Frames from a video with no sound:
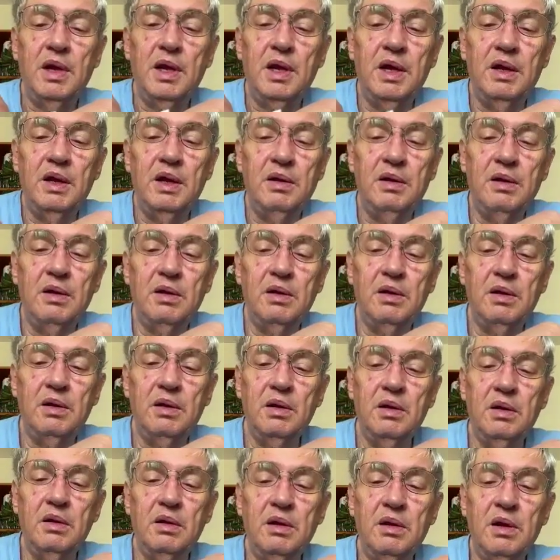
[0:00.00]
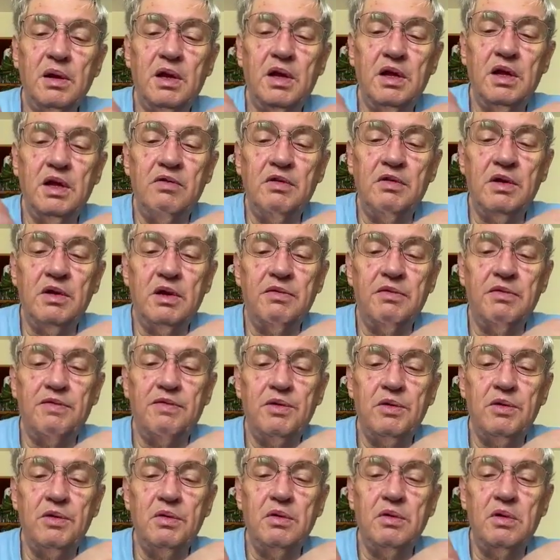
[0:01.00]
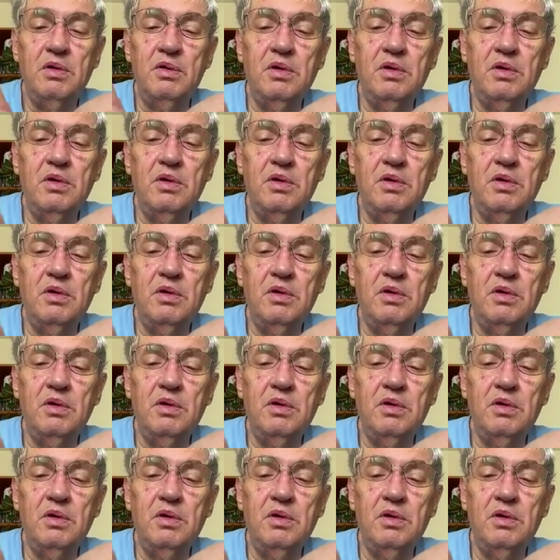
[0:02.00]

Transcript: and I'll give it a few